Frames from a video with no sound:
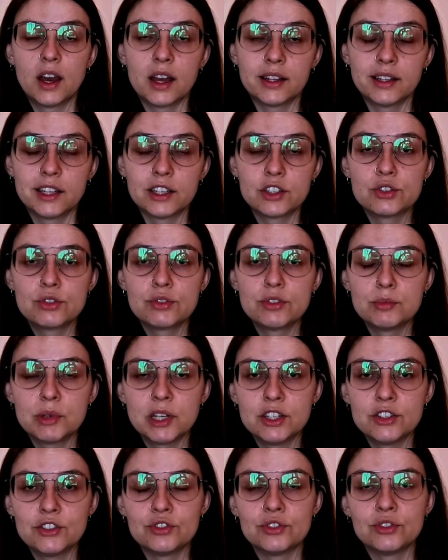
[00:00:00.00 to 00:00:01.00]
I'd like to
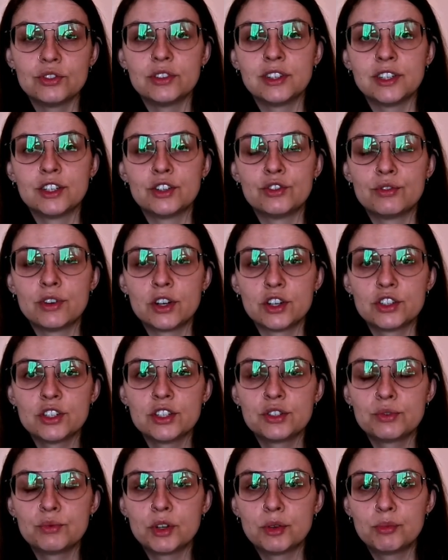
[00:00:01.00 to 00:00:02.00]
remind you that
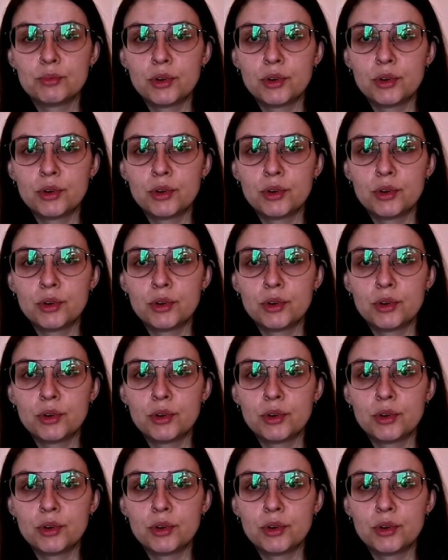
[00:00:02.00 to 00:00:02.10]
Russians were